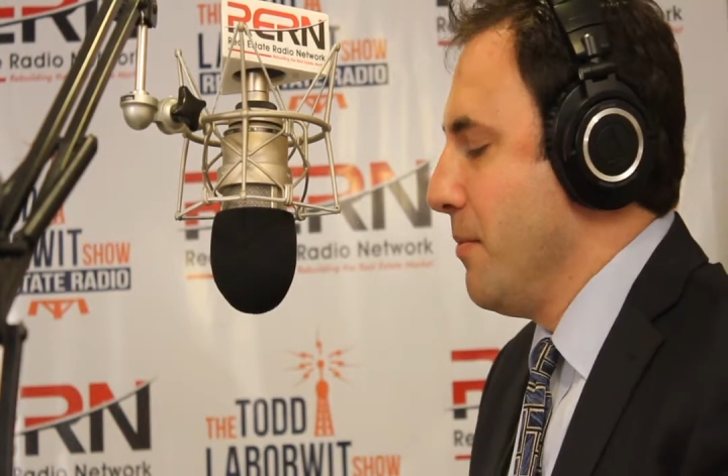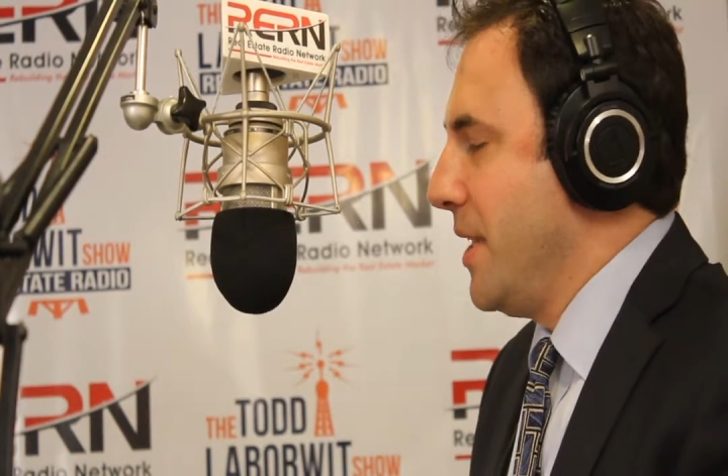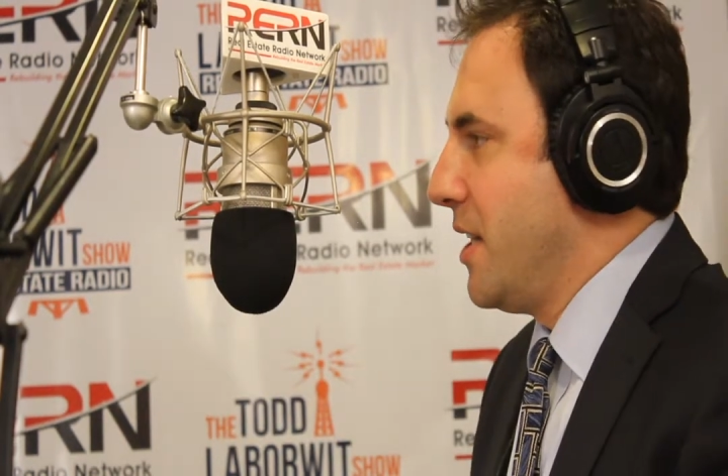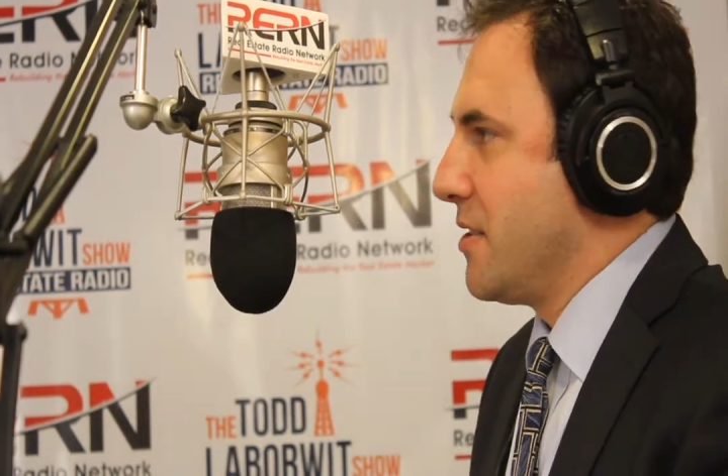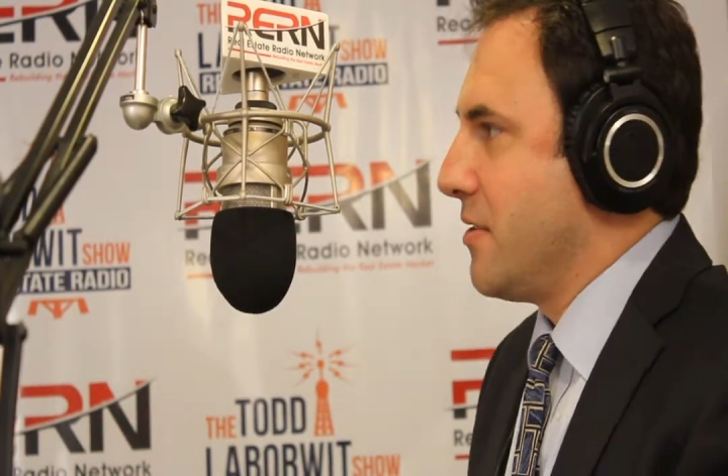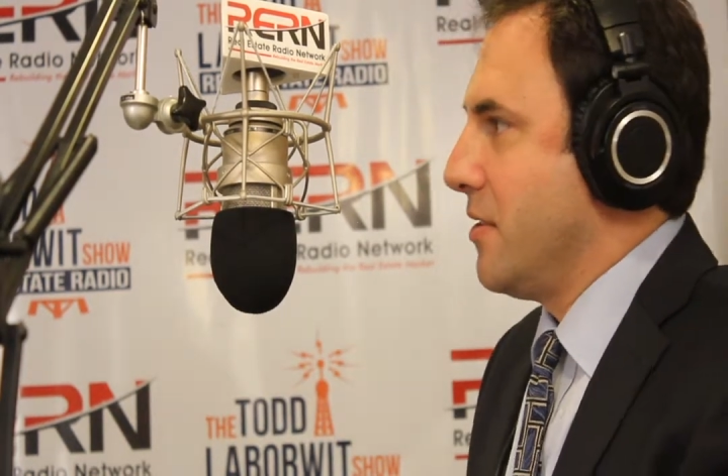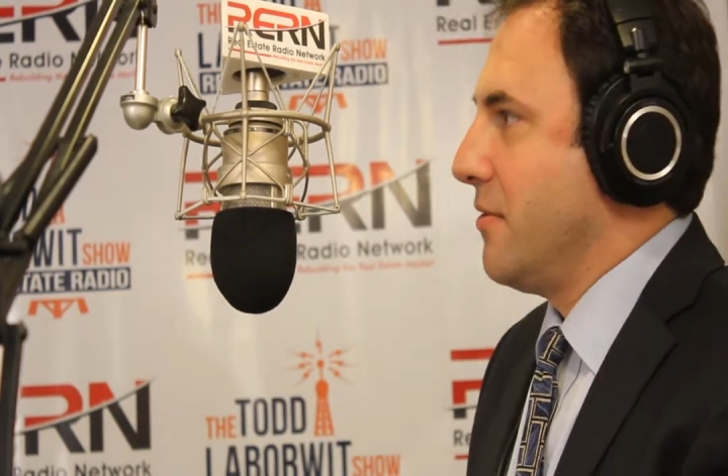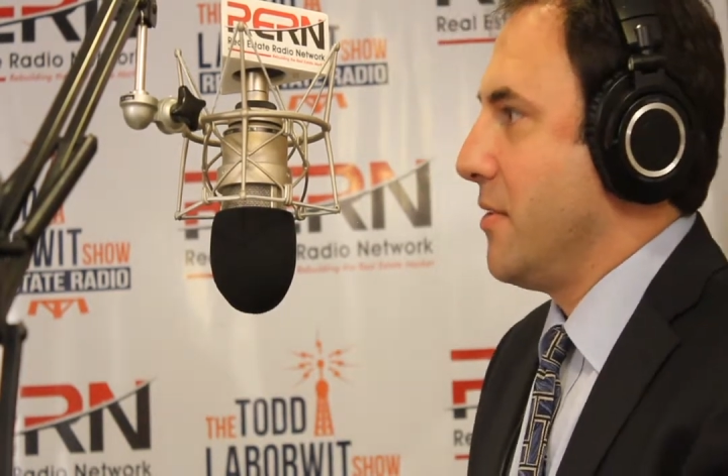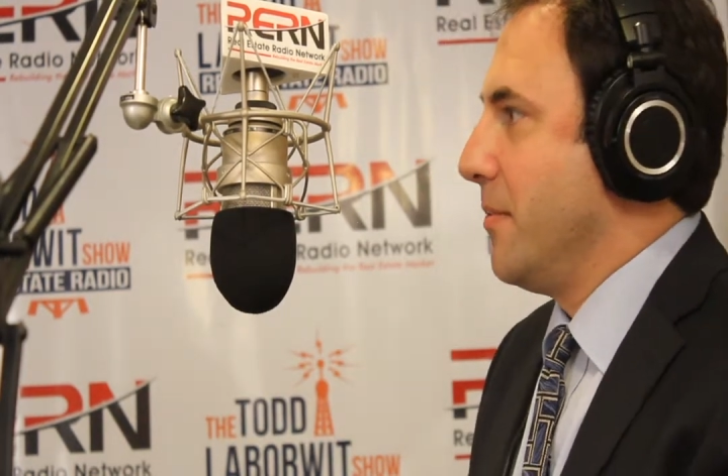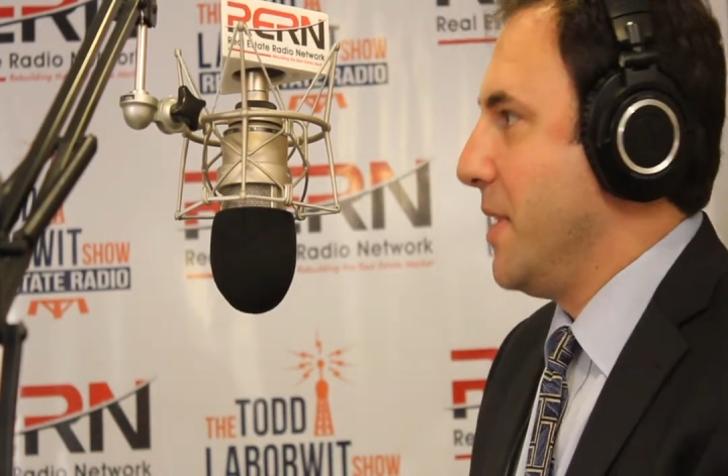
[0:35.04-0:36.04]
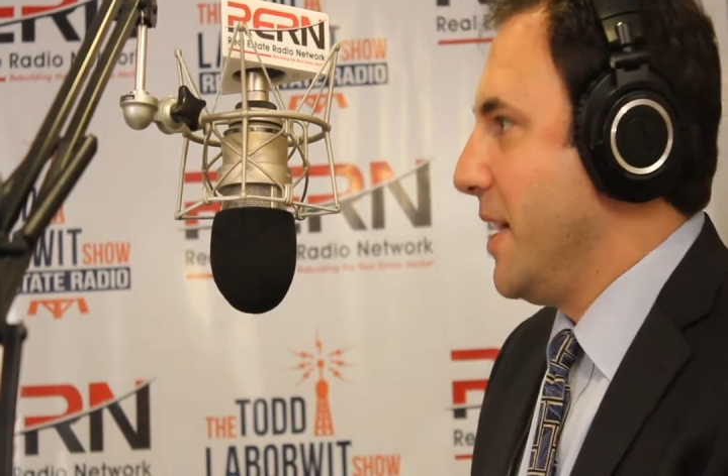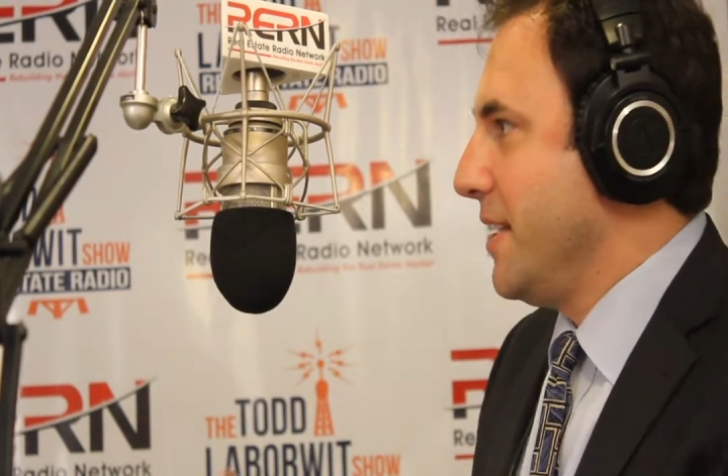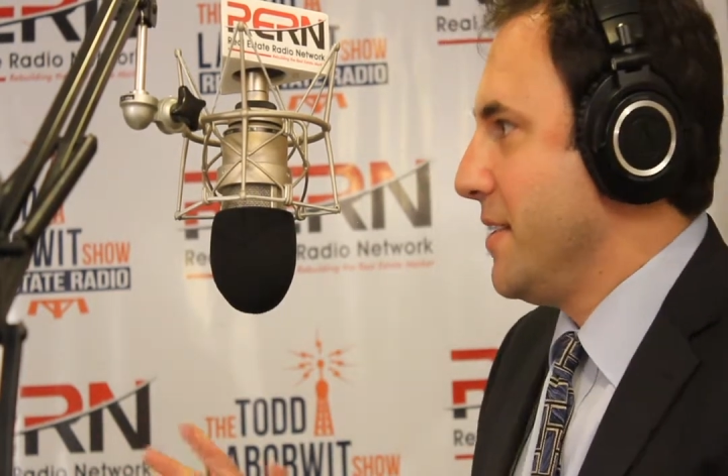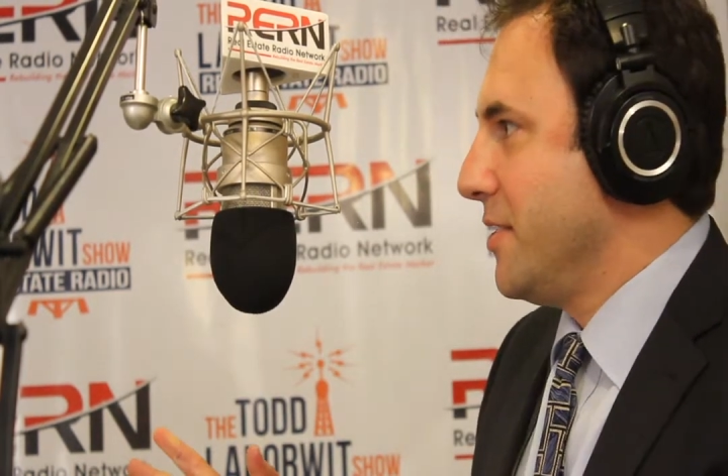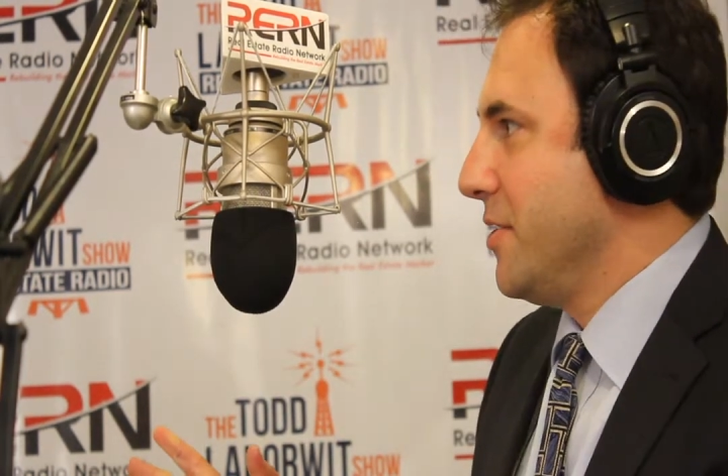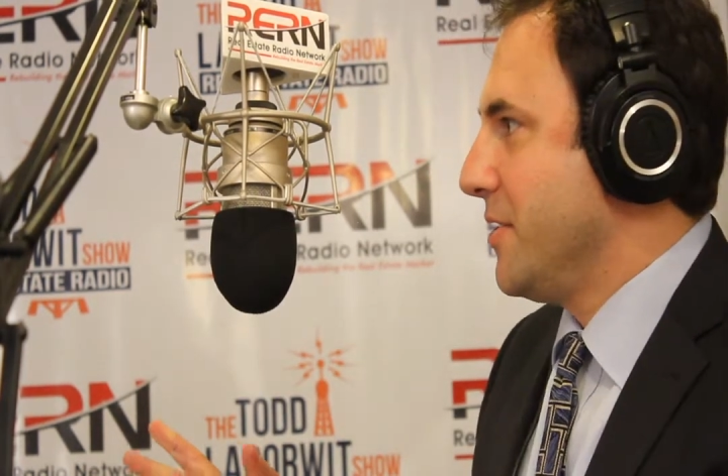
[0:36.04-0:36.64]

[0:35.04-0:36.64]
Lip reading: Because there are compliance issues,